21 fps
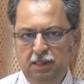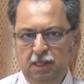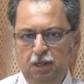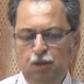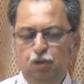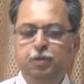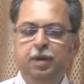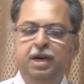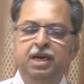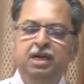
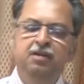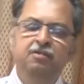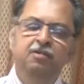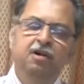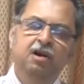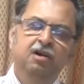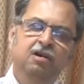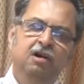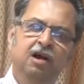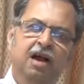Rheumatic
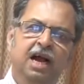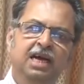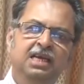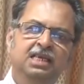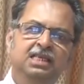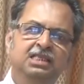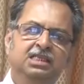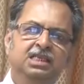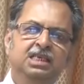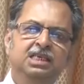valvular heart
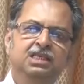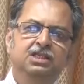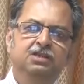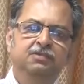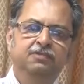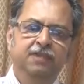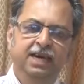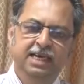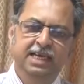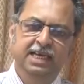disease,
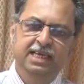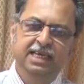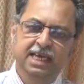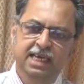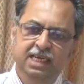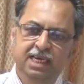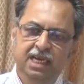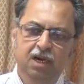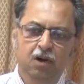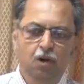when
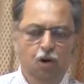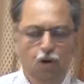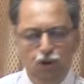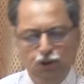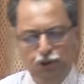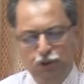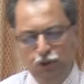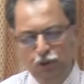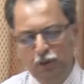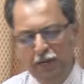detected,
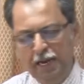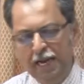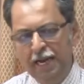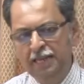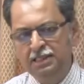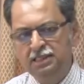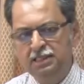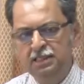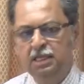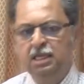also
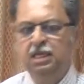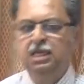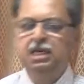has